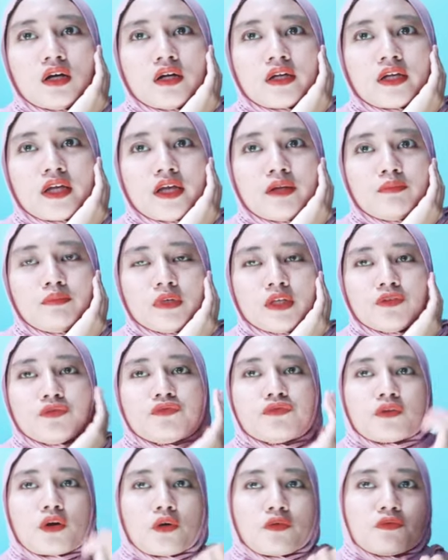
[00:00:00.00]
can be
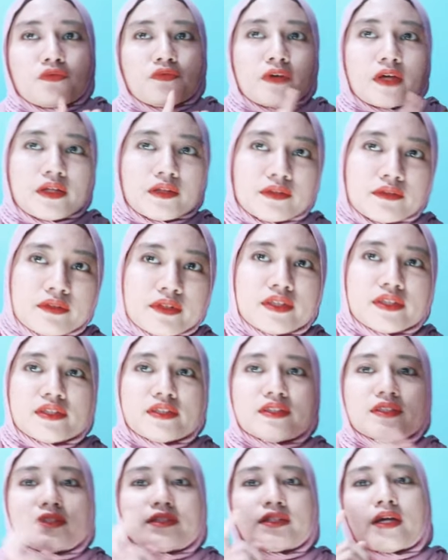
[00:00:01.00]
from
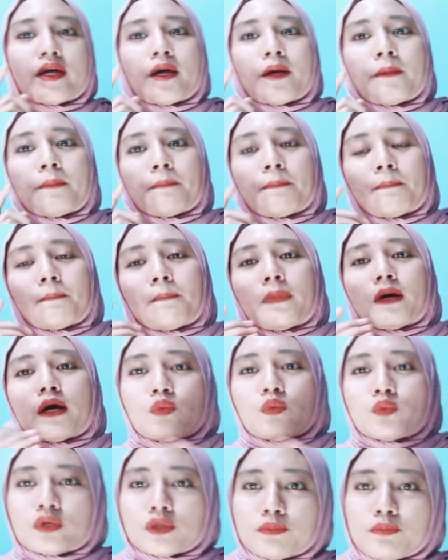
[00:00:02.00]
factories,
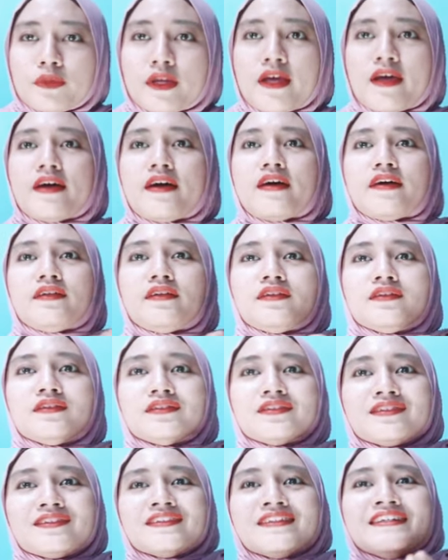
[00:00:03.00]
power
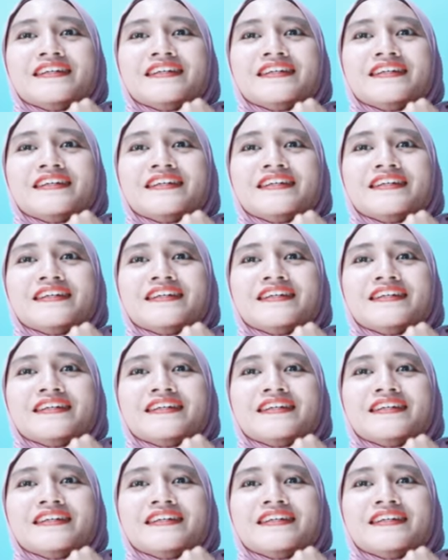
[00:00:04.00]
plants,